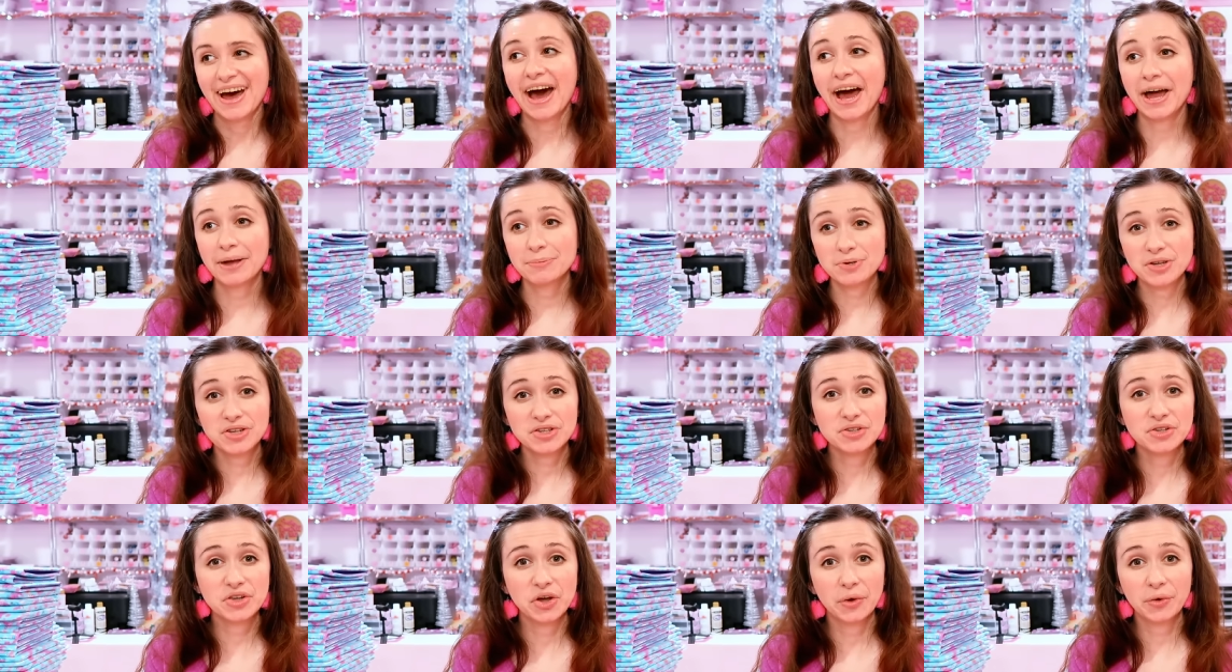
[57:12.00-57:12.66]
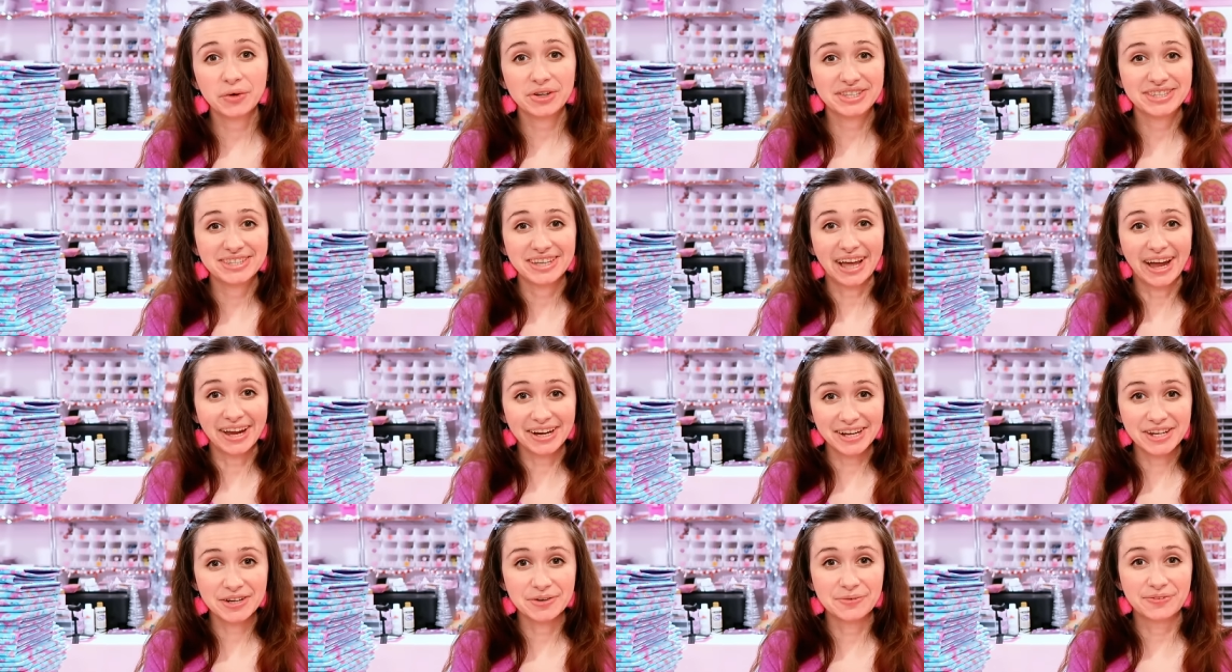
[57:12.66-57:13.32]
I'm just so
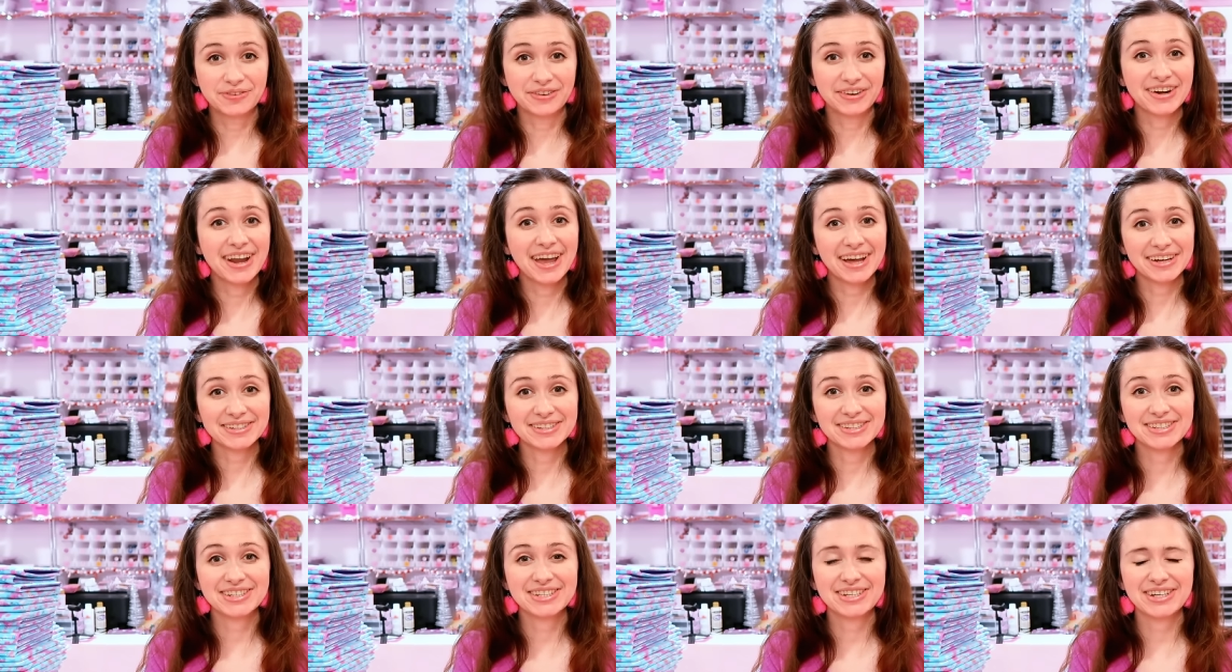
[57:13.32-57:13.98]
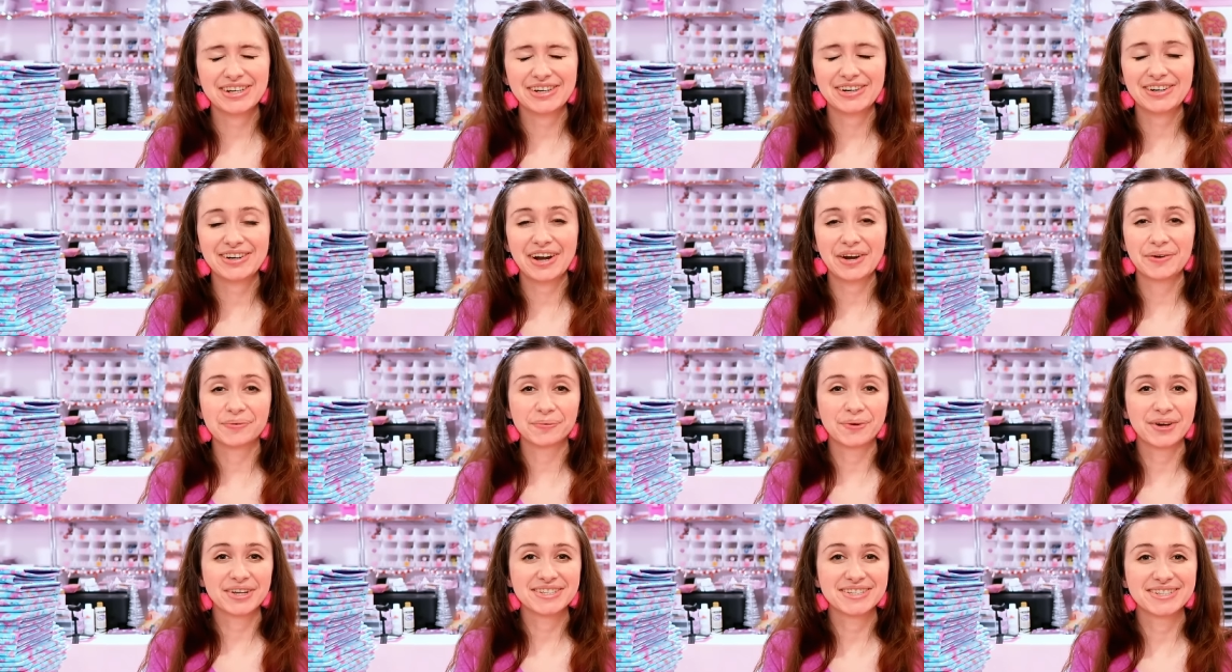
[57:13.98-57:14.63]
excited for next year
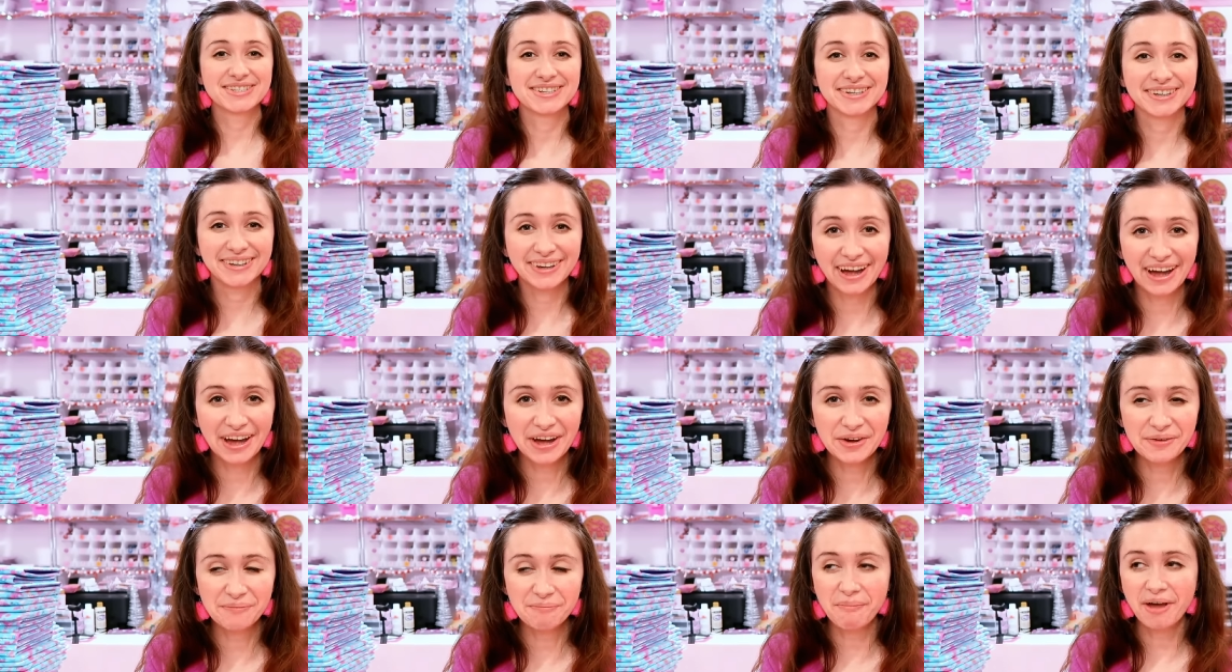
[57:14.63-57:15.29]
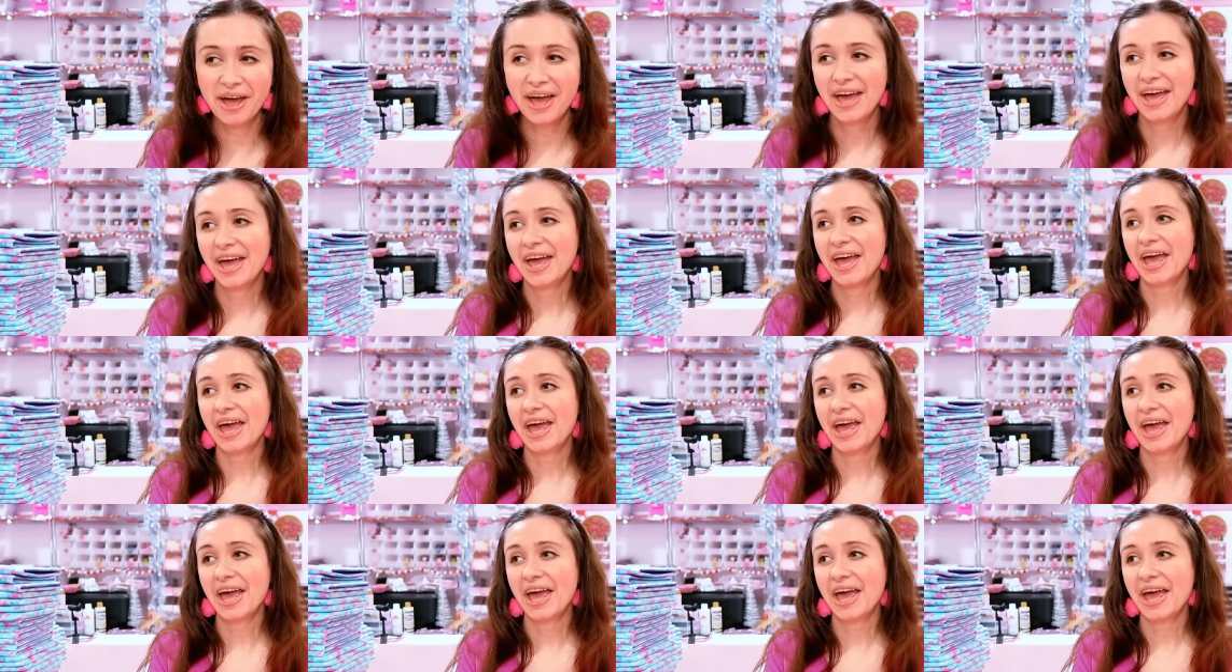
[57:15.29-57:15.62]
and what's to come